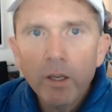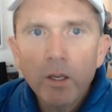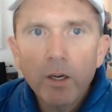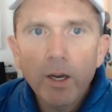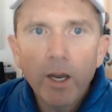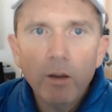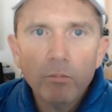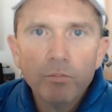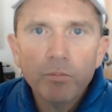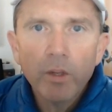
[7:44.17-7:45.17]

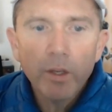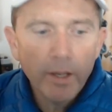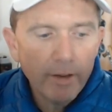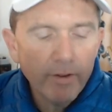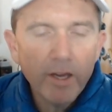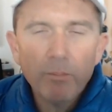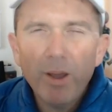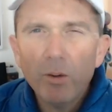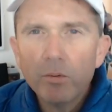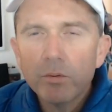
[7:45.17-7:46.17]
I've got
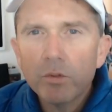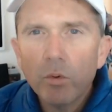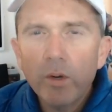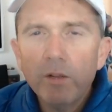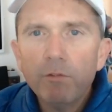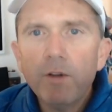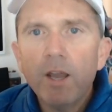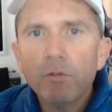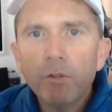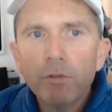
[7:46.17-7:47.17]
about
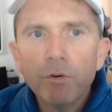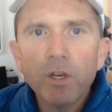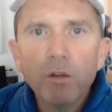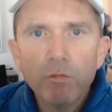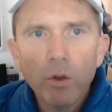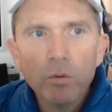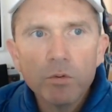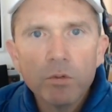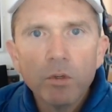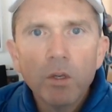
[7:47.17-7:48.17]
25 or 30 of
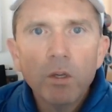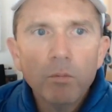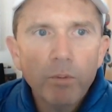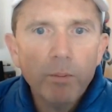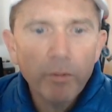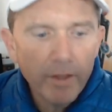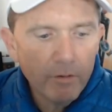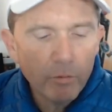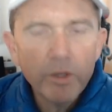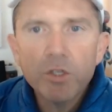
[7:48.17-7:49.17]
those people that
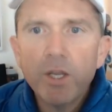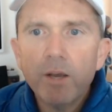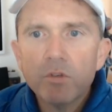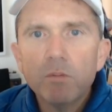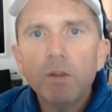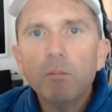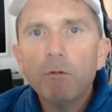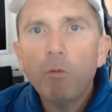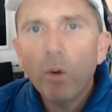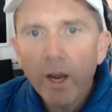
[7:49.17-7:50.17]
have reached out to me
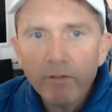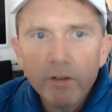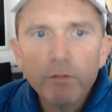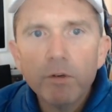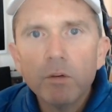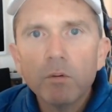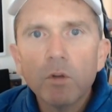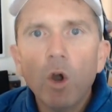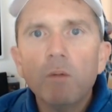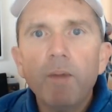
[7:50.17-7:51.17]
before I've even
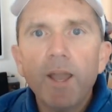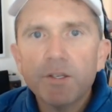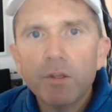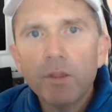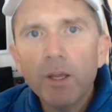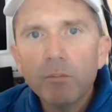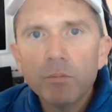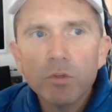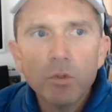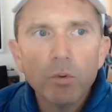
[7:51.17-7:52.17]
gone back to
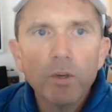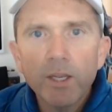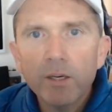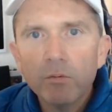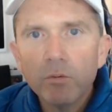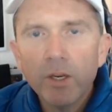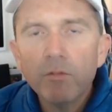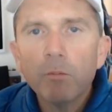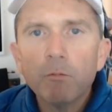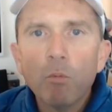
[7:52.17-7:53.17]
them to give
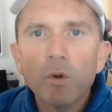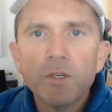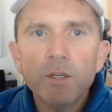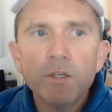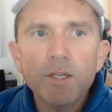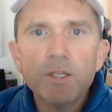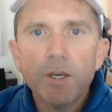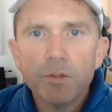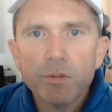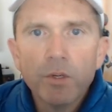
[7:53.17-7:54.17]
them more
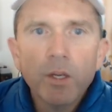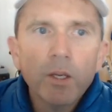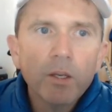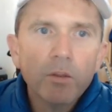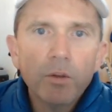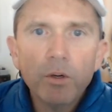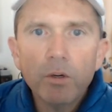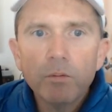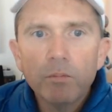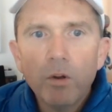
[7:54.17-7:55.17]
details. There
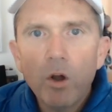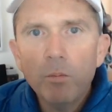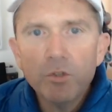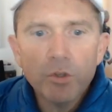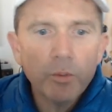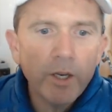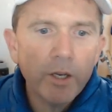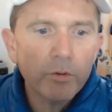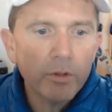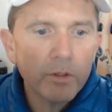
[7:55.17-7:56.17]
are almost
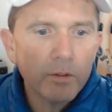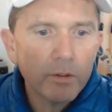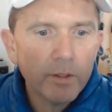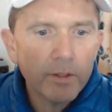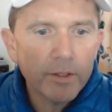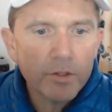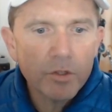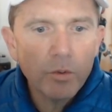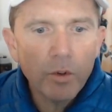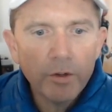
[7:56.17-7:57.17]
300, I think it's
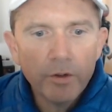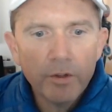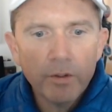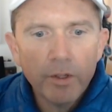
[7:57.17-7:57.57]
200 and,